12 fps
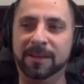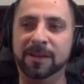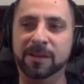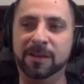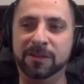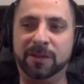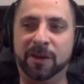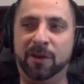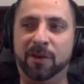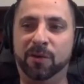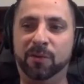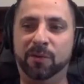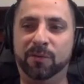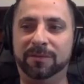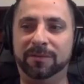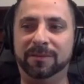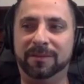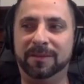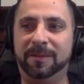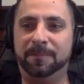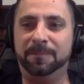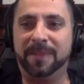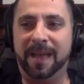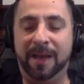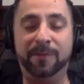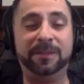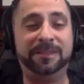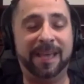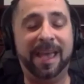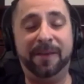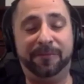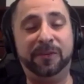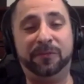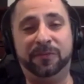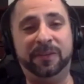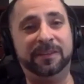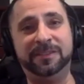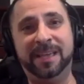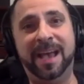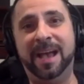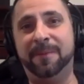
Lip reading: So I would say Eff Your Fears, yeah,